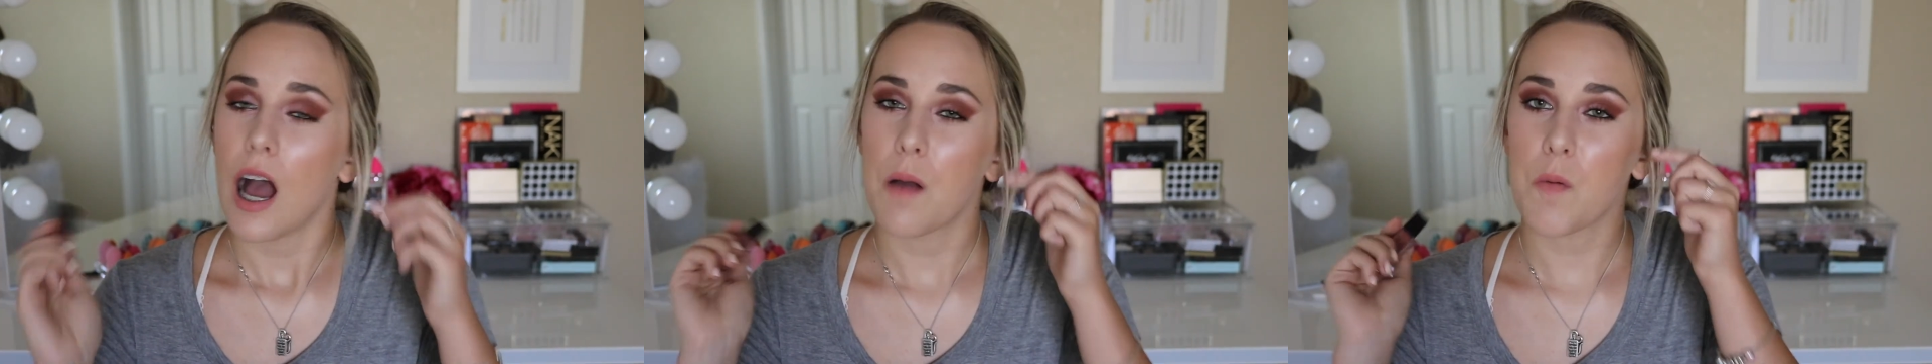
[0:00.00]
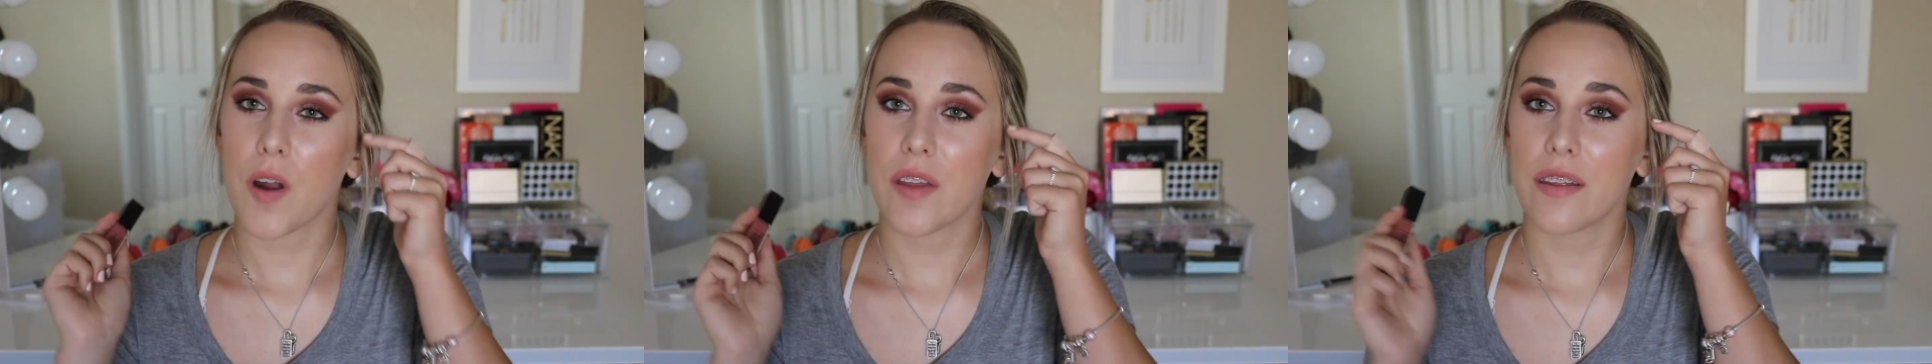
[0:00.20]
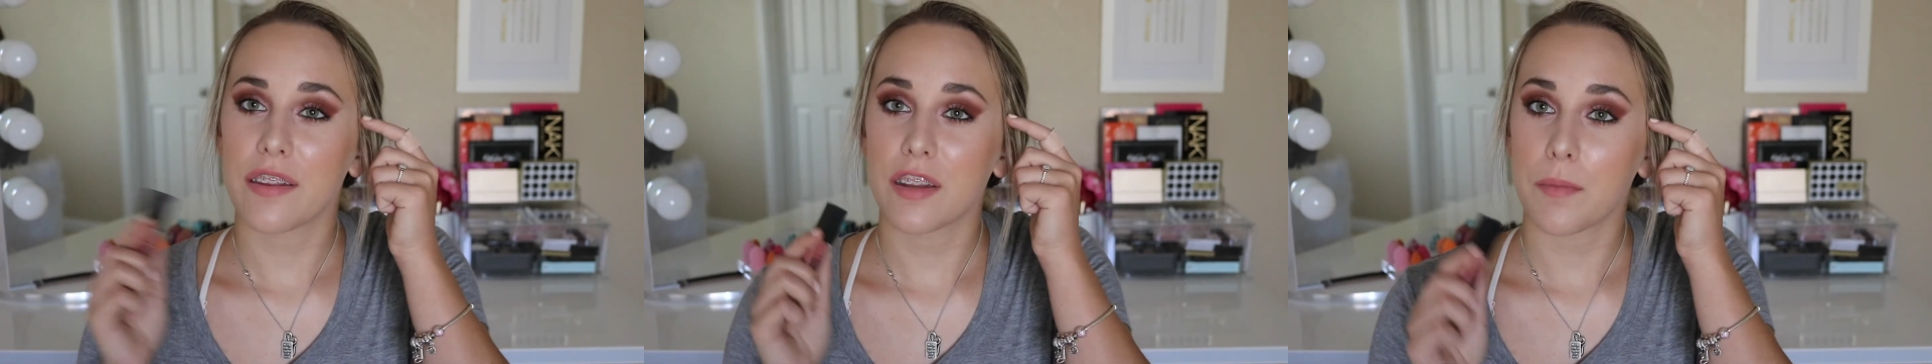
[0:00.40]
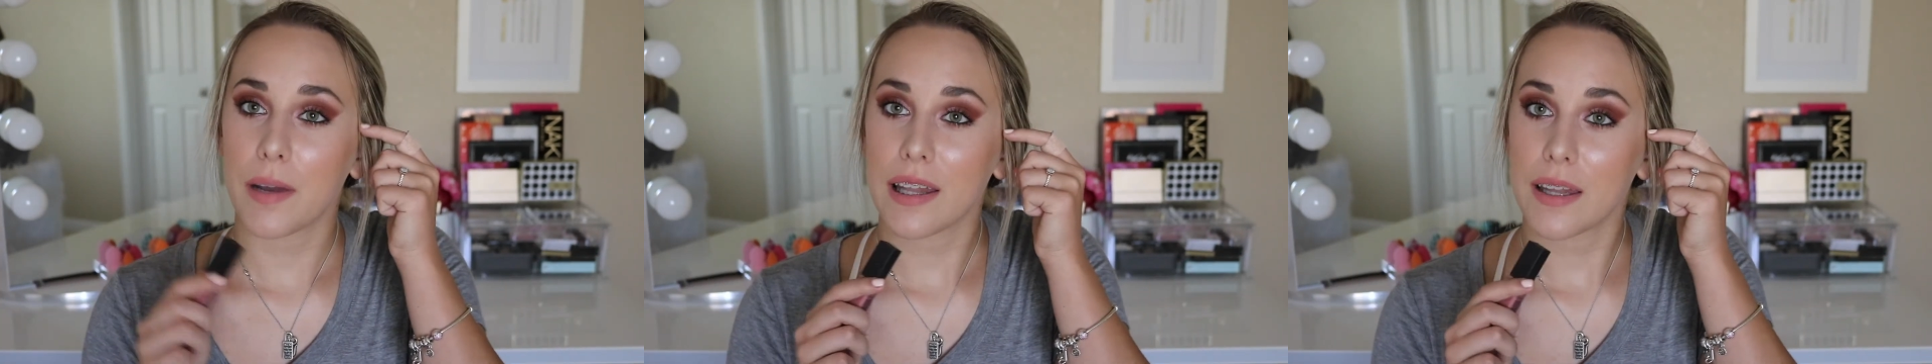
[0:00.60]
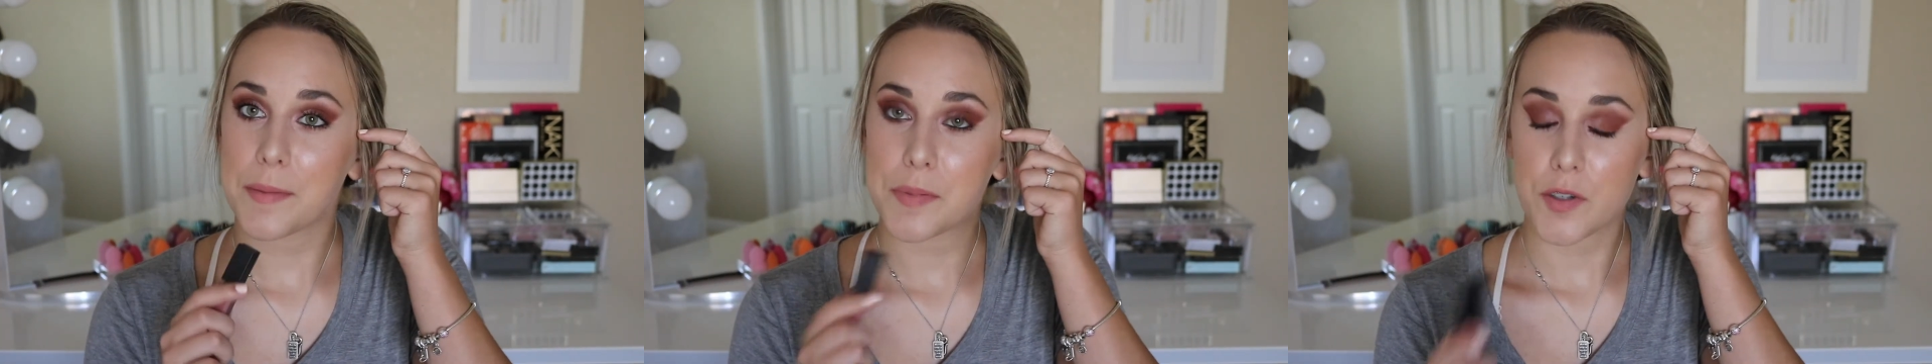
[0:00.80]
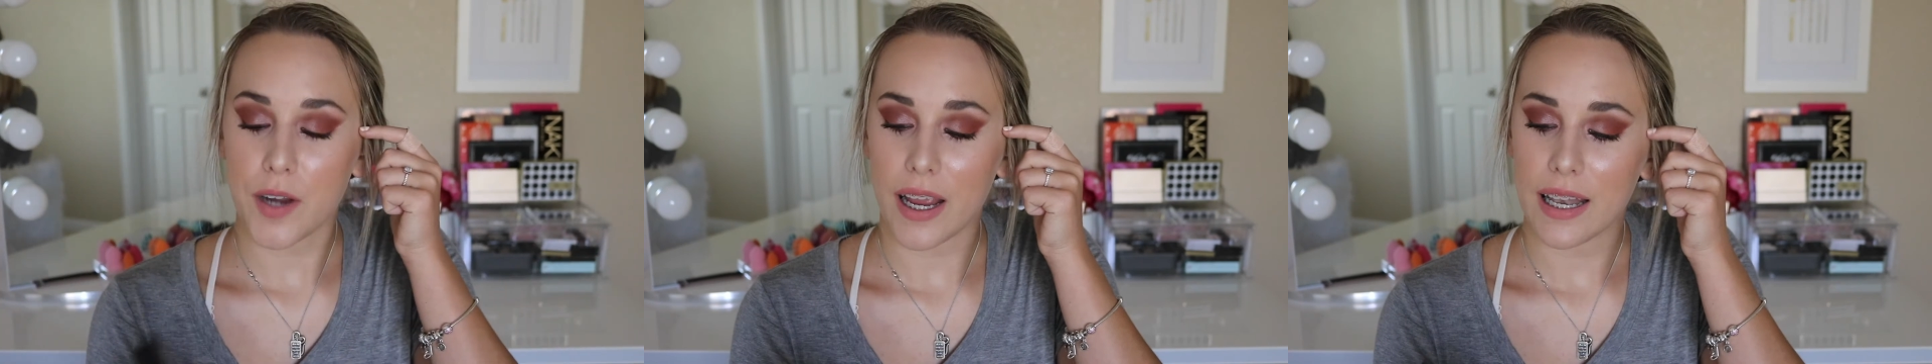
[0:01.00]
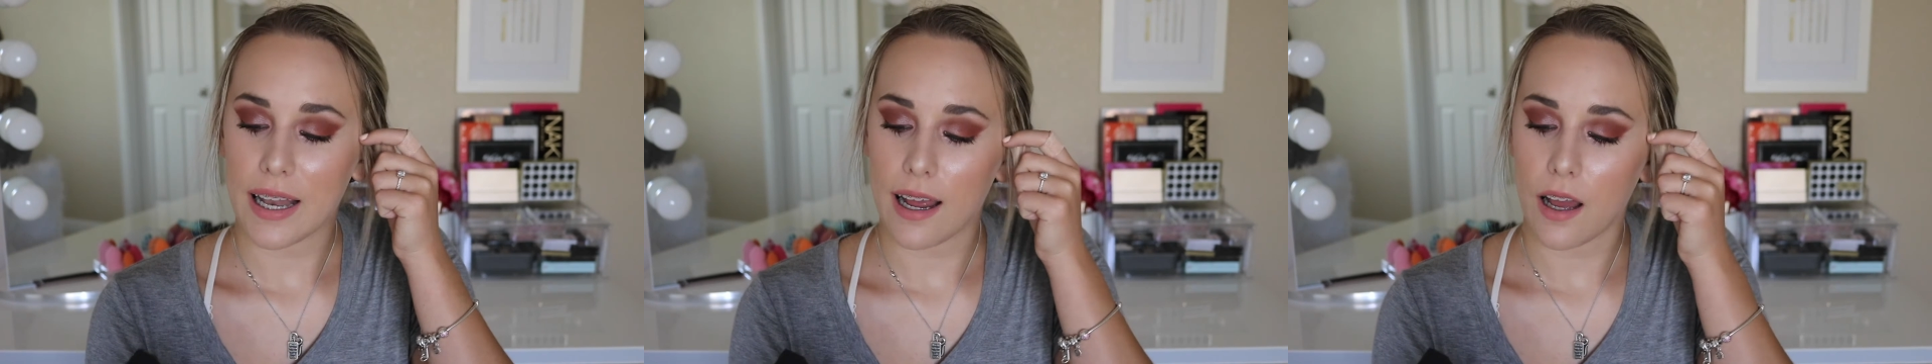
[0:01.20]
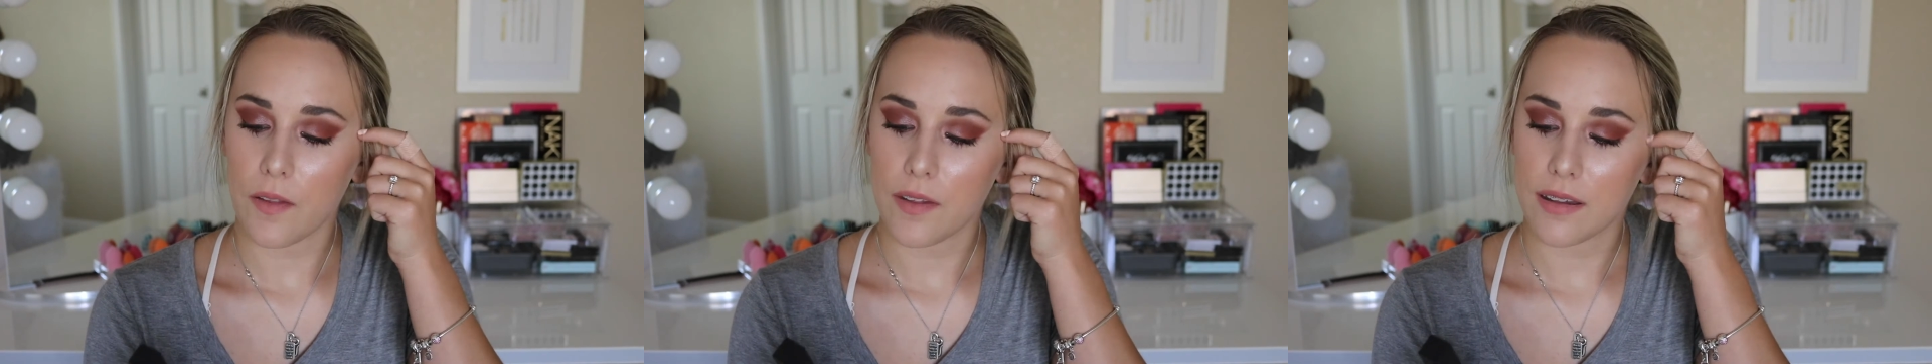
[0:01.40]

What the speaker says: I'm wearing this on my lips right now.